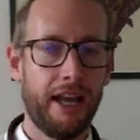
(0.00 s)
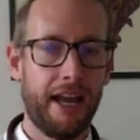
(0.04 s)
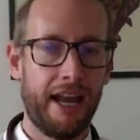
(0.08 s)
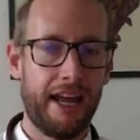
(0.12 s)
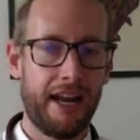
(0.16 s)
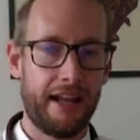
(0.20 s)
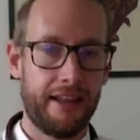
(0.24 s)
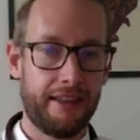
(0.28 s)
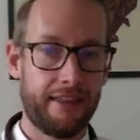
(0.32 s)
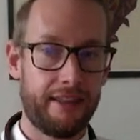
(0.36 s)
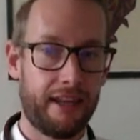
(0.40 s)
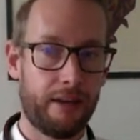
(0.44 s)

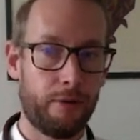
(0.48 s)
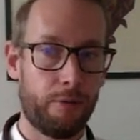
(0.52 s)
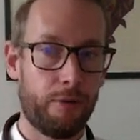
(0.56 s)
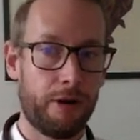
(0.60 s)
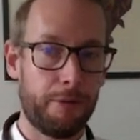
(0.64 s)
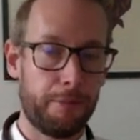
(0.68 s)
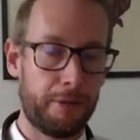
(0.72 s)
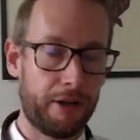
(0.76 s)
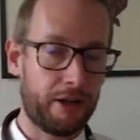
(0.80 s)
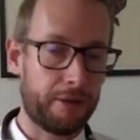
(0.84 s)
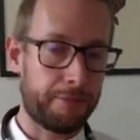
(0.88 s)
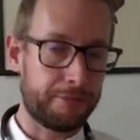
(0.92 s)
And I think where
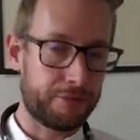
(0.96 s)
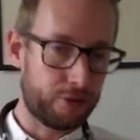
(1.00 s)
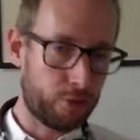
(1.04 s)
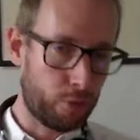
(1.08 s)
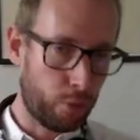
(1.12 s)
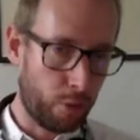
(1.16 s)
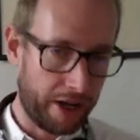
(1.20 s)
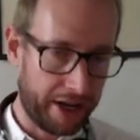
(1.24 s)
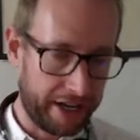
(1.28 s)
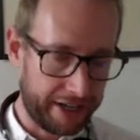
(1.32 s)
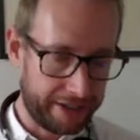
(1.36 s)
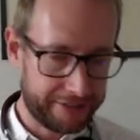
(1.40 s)
it becomes
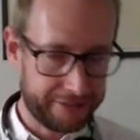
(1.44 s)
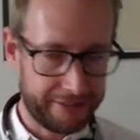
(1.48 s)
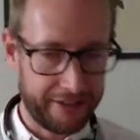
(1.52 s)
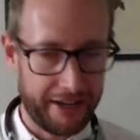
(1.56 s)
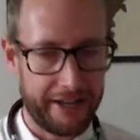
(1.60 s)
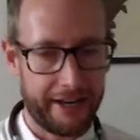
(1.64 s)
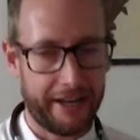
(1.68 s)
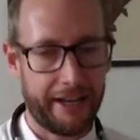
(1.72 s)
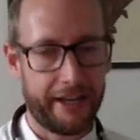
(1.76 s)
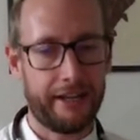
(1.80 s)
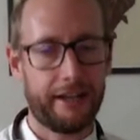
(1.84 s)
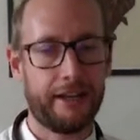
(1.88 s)
quite
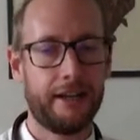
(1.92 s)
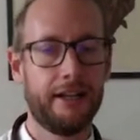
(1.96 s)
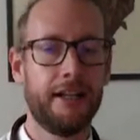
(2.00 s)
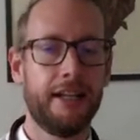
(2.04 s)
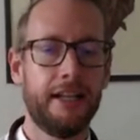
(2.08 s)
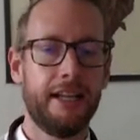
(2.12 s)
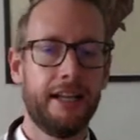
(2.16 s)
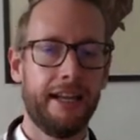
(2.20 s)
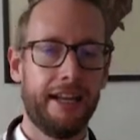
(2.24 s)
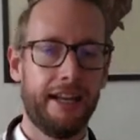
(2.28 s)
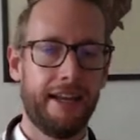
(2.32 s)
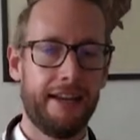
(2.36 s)
exciting
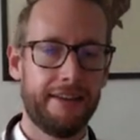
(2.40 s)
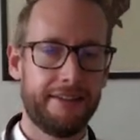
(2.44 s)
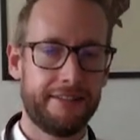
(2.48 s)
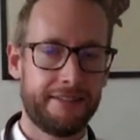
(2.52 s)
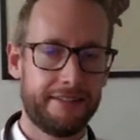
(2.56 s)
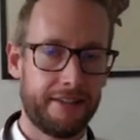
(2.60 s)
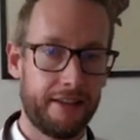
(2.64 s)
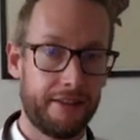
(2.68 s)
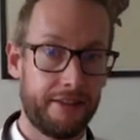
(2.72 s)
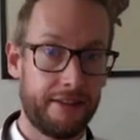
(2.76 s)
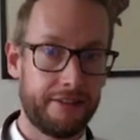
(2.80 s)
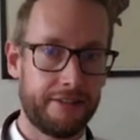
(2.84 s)

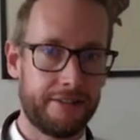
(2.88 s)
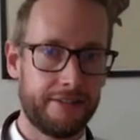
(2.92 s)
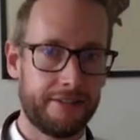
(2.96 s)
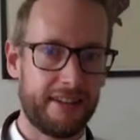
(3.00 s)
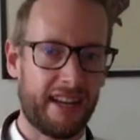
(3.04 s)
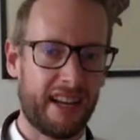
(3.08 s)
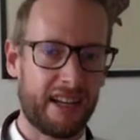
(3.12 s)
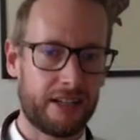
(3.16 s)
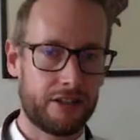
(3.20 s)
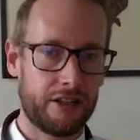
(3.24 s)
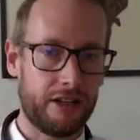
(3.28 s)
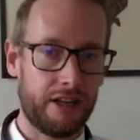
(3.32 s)
is that this is
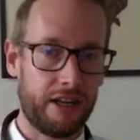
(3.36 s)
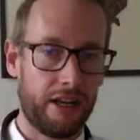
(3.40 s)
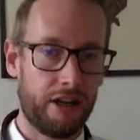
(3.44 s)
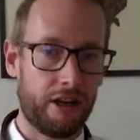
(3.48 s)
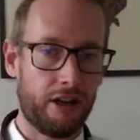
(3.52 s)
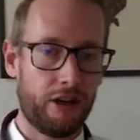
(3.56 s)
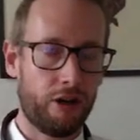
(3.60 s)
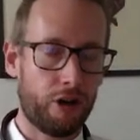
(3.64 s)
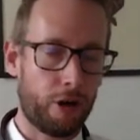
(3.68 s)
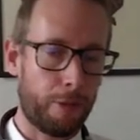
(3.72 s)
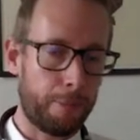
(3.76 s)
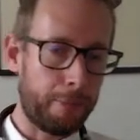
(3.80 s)
actually
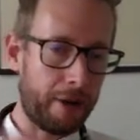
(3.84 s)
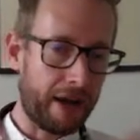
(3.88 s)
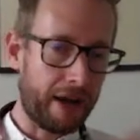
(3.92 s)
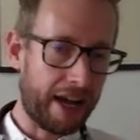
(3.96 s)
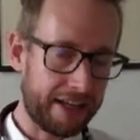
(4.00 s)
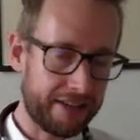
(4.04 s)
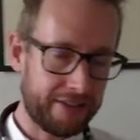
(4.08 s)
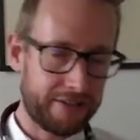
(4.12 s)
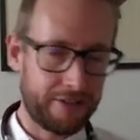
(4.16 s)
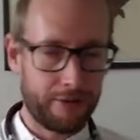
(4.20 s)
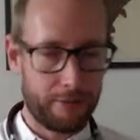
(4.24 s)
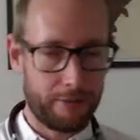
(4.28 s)

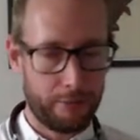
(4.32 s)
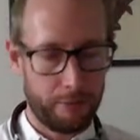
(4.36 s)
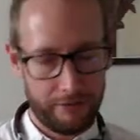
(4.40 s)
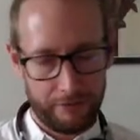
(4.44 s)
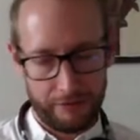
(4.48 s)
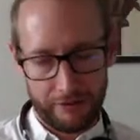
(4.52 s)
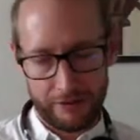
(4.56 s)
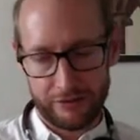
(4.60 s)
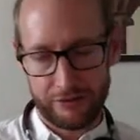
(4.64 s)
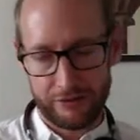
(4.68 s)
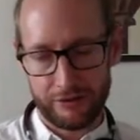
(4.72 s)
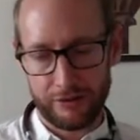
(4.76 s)
combined
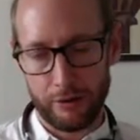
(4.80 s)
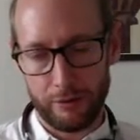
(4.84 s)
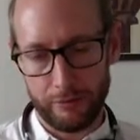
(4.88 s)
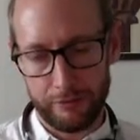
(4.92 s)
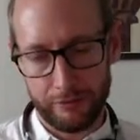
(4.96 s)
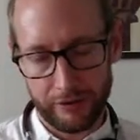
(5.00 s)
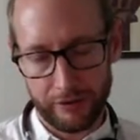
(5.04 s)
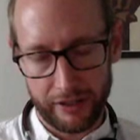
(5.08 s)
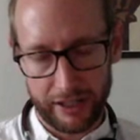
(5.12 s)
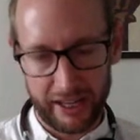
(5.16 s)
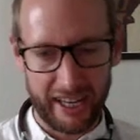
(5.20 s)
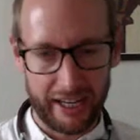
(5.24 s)
with a
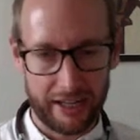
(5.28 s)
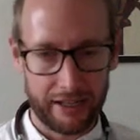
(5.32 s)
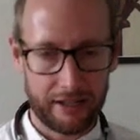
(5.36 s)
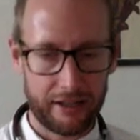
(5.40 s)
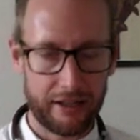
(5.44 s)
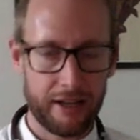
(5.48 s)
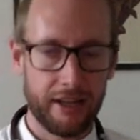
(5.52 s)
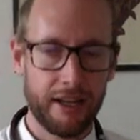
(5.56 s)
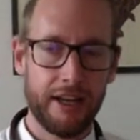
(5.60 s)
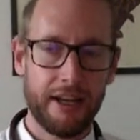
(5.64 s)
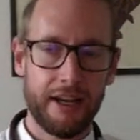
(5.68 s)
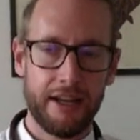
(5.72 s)
Snowflake
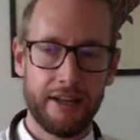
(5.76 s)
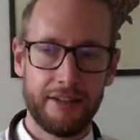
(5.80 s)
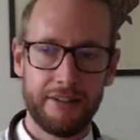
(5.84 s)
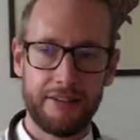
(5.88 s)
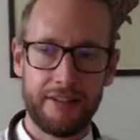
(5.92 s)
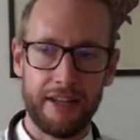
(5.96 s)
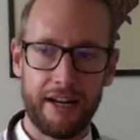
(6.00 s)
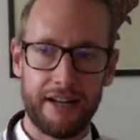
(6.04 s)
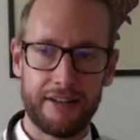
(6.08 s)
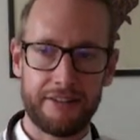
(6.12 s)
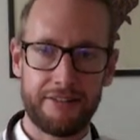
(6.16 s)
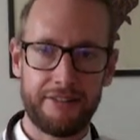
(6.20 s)

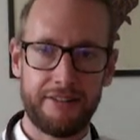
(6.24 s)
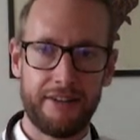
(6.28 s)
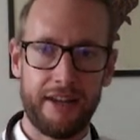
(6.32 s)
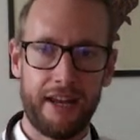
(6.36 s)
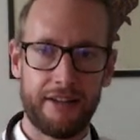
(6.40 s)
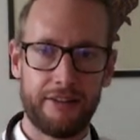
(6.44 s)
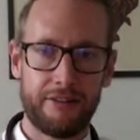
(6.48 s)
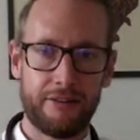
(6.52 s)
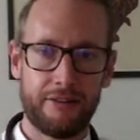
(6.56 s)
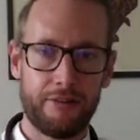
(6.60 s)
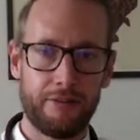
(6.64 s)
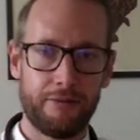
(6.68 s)
data
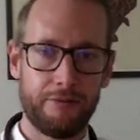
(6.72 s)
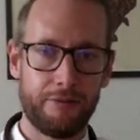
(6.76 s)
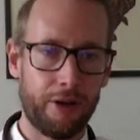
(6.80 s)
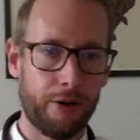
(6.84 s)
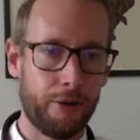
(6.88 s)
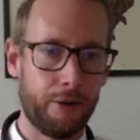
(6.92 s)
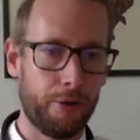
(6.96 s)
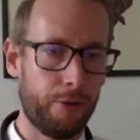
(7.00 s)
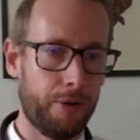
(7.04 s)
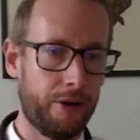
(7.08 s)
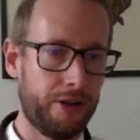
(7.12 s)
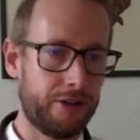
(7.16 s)
set
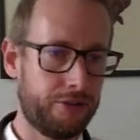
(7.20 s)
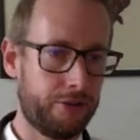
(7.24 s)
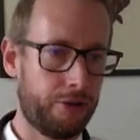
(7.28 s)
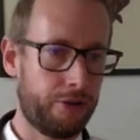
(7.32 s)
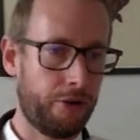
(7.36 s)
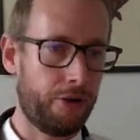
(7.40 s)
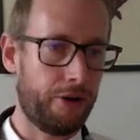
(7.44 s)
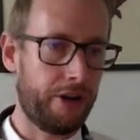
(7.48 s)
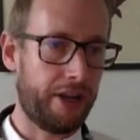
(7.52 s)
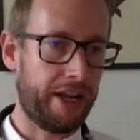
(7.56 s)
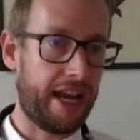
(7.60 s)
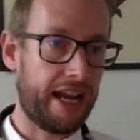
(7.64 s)
view is
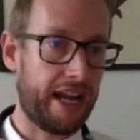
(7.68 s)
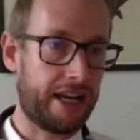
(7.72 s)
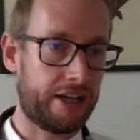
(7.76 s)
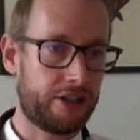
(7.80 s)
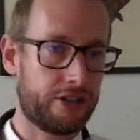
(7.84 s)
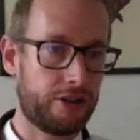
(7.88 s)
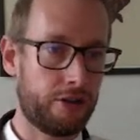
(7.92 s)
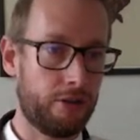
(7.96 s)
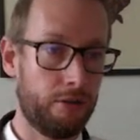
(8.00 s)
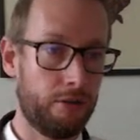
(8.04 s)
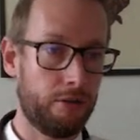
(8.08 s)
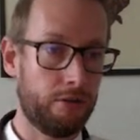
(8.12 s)
turning
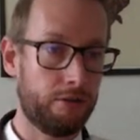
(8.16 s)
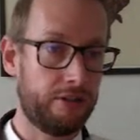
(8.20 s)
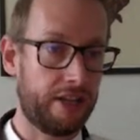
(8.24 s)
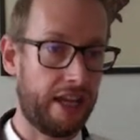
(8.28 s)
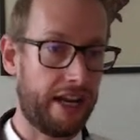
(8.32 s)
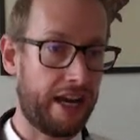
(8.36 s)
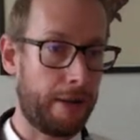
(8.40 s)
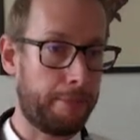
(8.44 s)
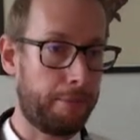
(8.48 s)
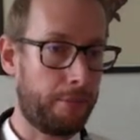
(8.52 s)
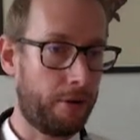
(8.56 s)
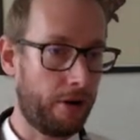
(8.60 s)
actual
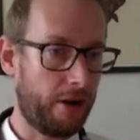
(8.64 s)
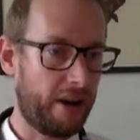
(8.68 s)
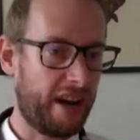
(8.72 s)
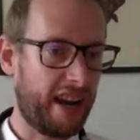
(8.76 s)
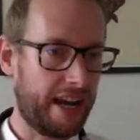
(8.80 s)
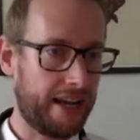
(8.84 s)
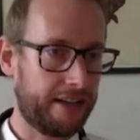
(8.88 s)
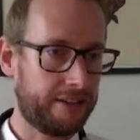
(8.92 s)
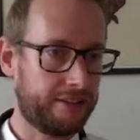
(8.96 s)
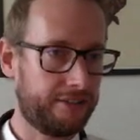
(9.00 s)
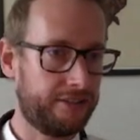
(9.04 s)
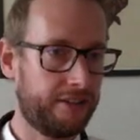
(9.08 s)
data
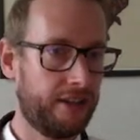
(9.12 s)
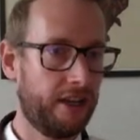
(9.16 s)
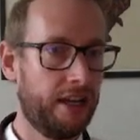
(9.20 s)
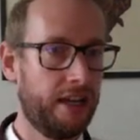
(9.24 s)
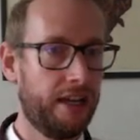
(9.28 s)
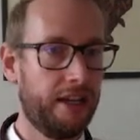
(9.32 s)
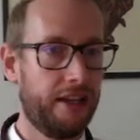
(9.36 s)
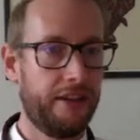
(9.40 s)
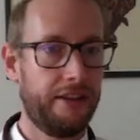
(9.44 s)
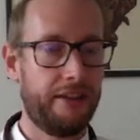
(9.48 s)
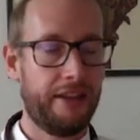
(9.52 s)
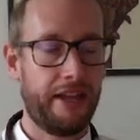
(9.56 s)
products
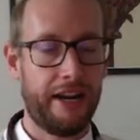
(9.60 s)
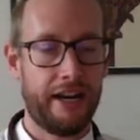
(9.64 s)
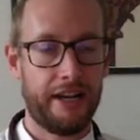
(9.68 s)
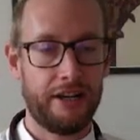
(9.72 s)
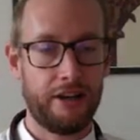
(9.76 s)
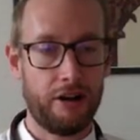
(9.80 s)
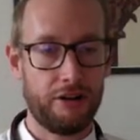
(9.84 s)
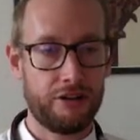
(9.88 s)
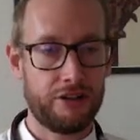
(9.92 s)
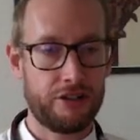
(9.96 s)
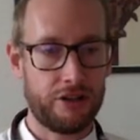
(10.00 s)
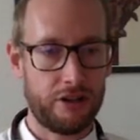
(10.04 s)
that are
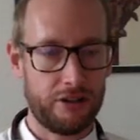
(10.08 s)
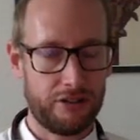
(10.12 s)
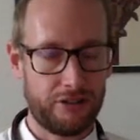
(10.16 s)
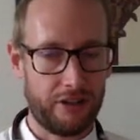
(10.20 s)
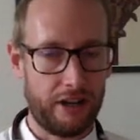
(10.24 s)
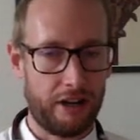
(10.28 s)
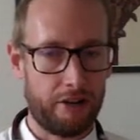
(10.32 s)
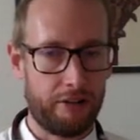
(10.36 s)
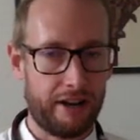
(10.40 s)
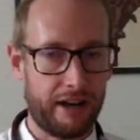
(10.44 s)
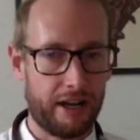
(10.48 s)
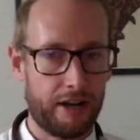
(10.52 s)
not just
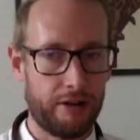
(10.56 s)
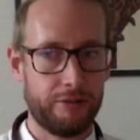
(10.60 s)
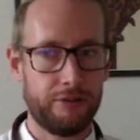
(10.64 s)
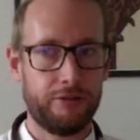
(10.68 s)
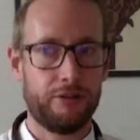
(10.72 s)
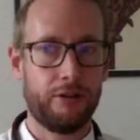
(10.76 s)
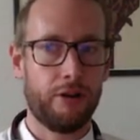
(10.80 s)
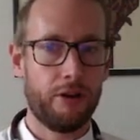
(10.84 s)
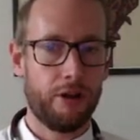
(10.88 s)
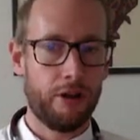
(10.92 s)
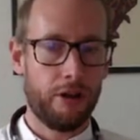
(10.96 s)
around